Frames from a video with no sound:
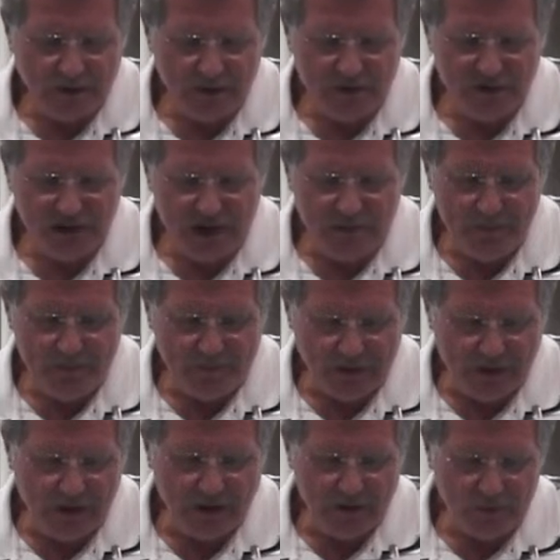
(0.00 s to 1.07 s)
with some
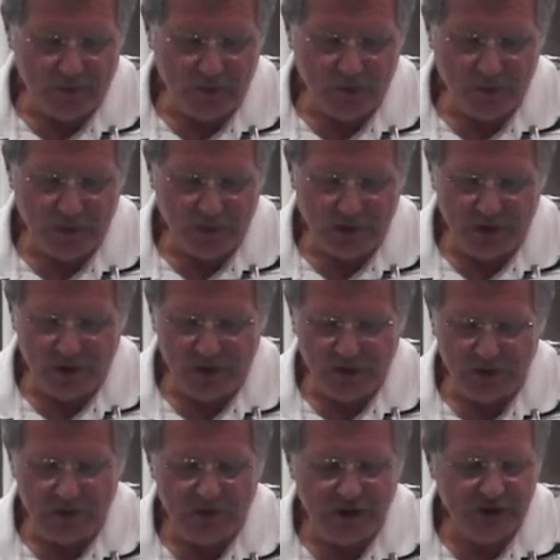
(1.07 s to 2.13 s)
proprietary
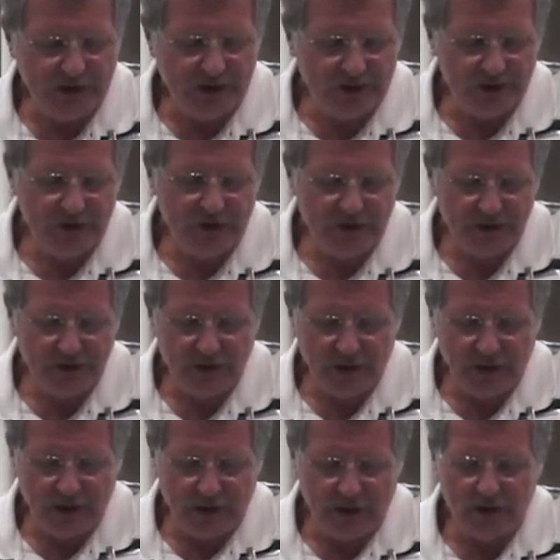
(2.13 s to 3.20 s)
surfactants
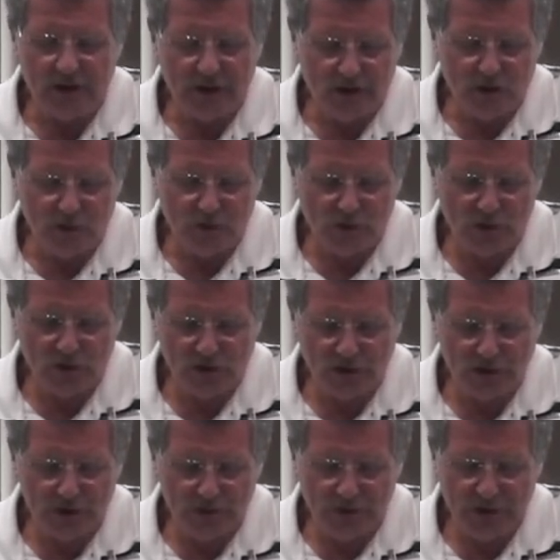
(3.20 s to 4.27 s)
and our
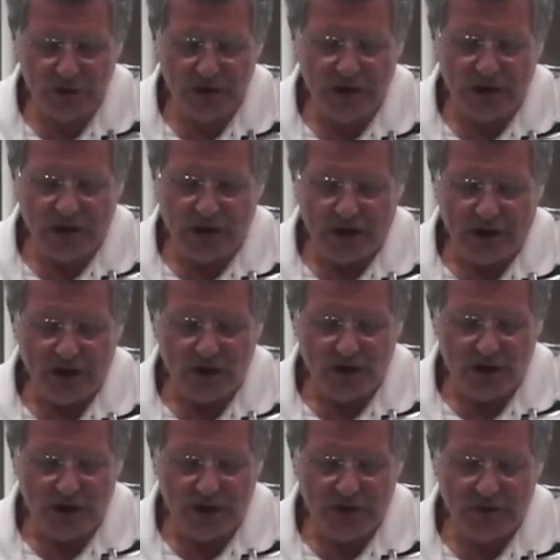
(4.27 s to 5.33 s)
proteins, we
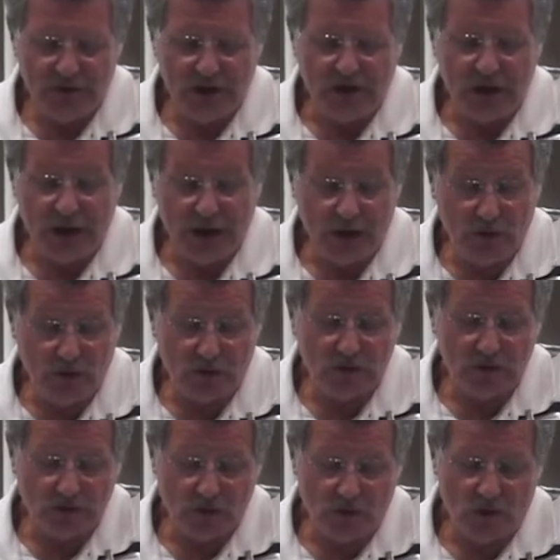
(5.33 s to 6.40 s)
achieved a
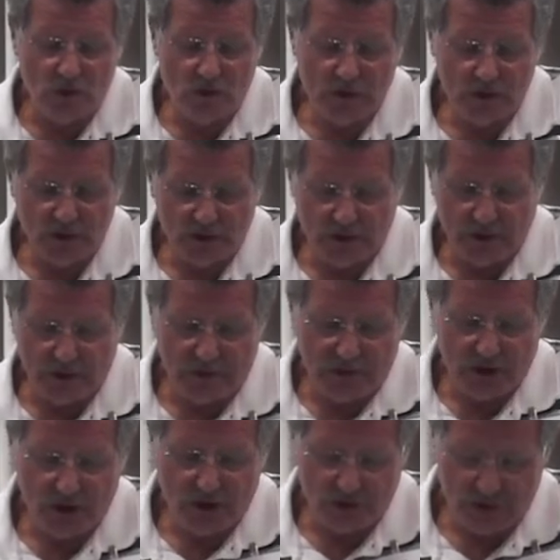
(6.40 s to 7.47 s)
record low
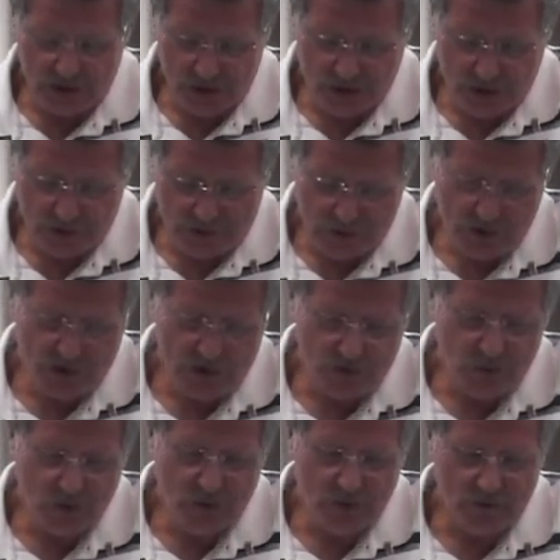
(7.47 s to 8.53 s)
interfacial tension, which is
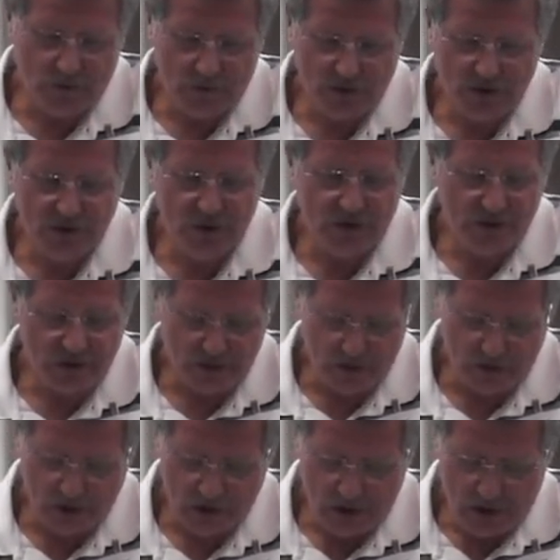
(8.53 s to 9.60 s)
important, for instance,
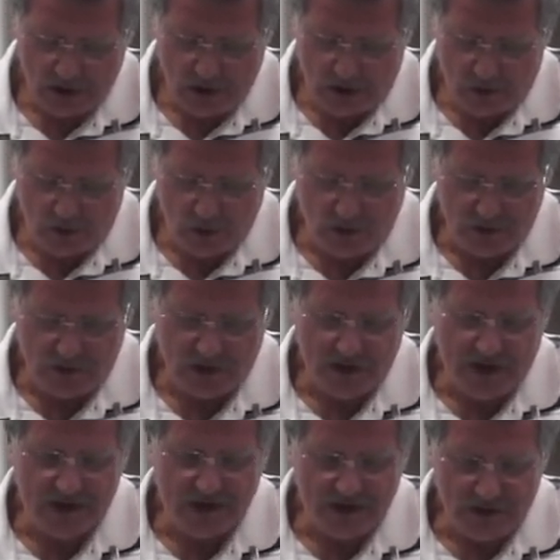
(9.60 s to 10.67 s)
in oil
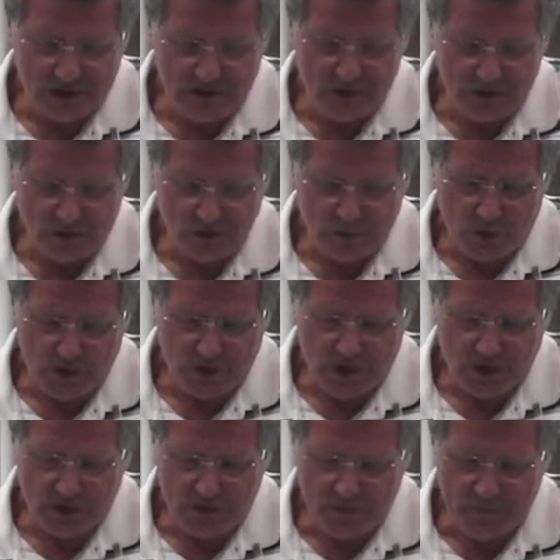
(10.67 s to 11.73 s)
industry and oil
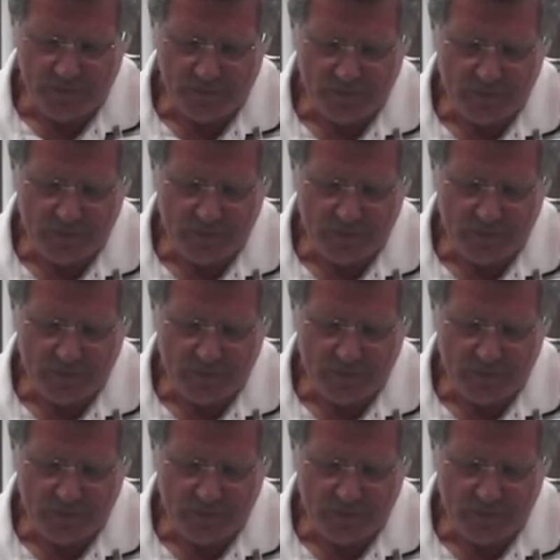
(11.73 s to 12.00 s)
production,